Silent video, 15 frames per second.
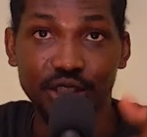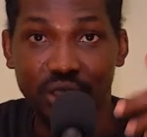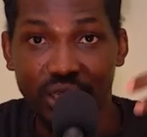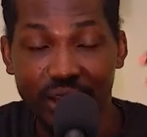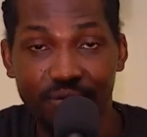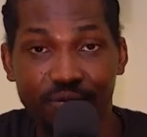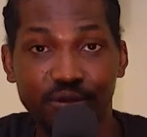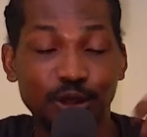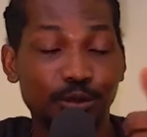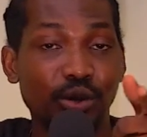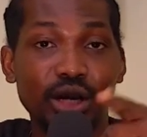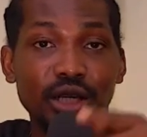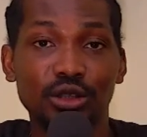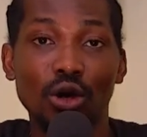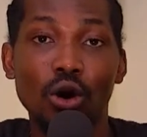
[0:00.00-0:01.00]
they
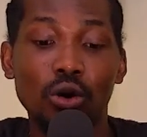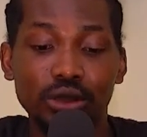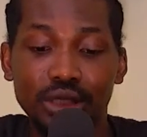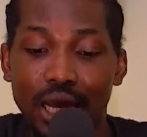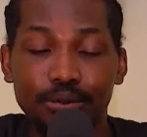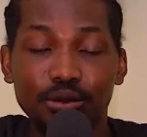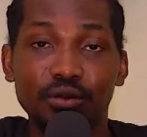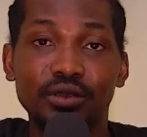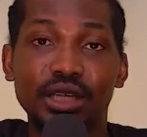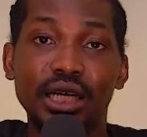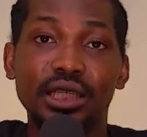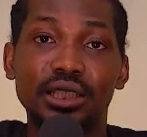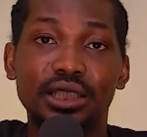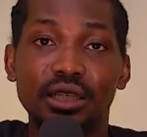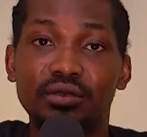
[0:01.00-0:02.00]
experience all types of
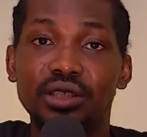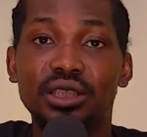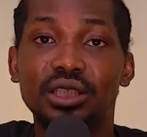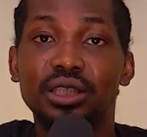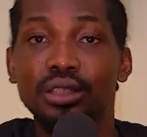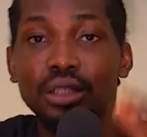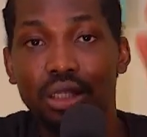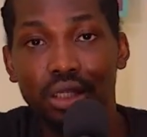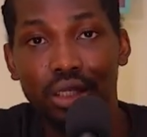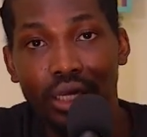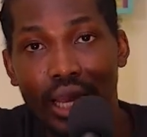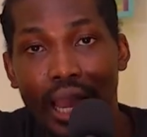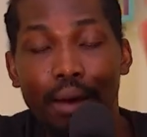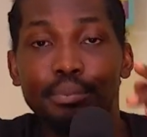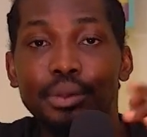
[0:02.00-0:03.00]
negativity
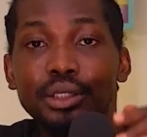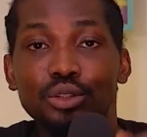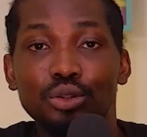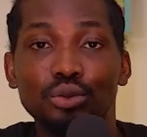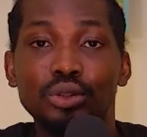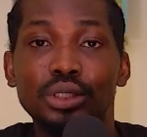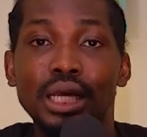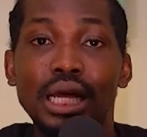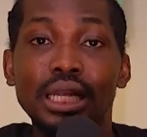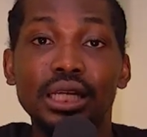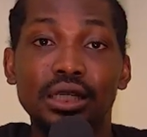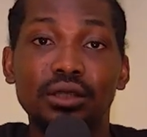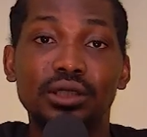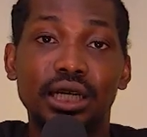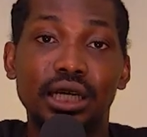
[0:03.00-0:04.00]
happening to their legal
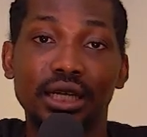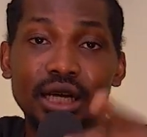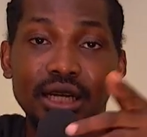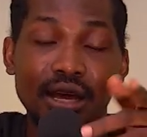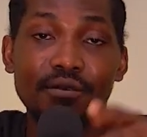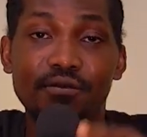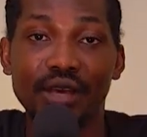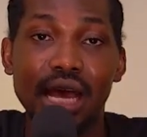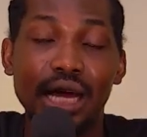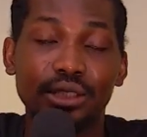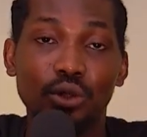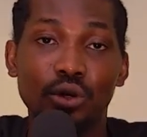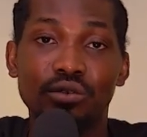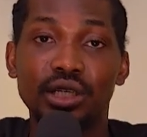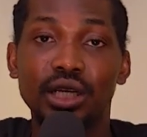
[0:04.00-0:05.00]
tender, their fiat
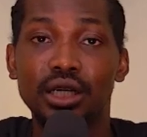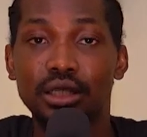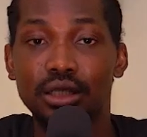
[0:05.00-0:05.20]
over there.